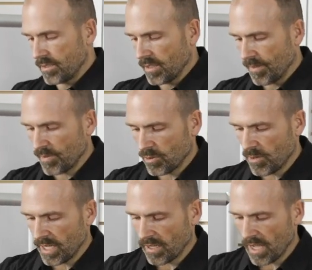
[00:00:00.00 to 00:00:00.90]
like
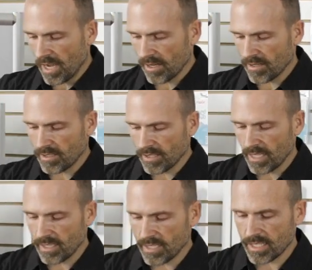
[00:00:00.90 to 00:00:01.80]
between the iron
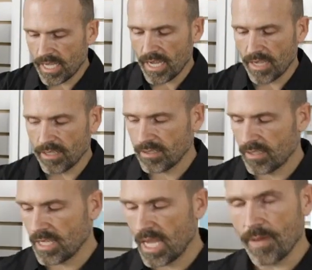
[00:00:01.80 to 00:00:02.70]
and the ski
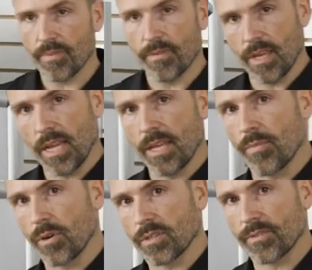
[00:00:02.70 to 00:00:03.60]
to keep any
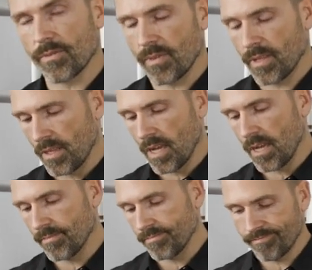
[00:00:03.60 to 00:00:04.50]
burrs from
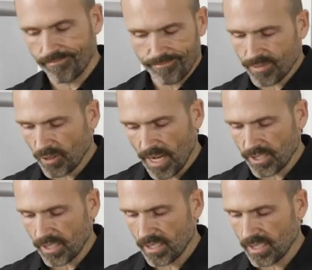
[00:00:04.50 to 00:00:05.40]

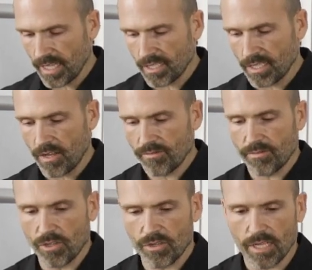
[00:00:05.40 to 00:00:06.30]
scratching the ski itself.
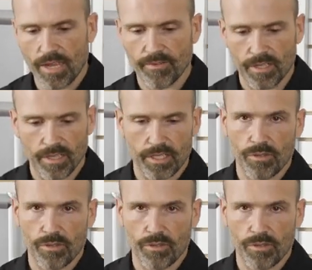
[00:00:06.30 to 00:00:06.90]
You can definitely